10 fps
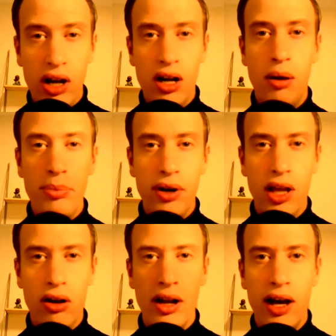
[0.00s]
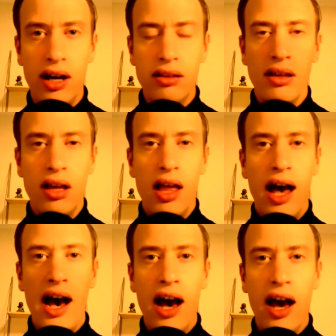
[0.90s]
a company or not,
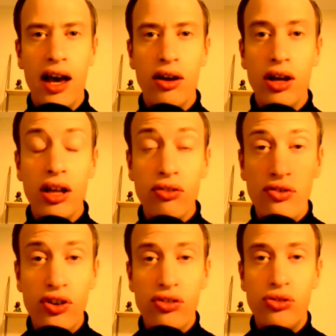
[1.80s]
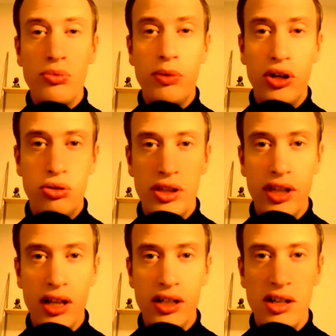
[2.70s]
I first do my due
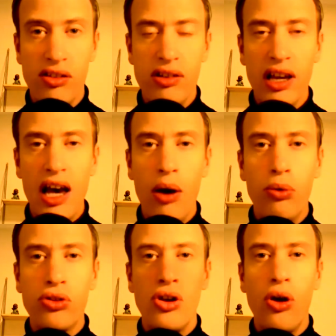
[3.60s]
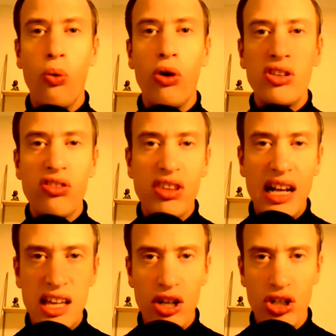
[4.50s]
diligence. Like I want to know, what does the
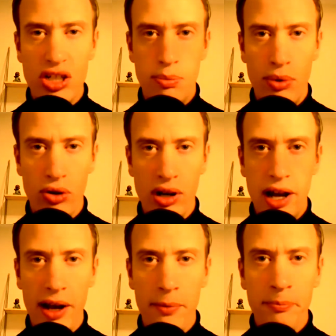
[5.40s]
leadership look like?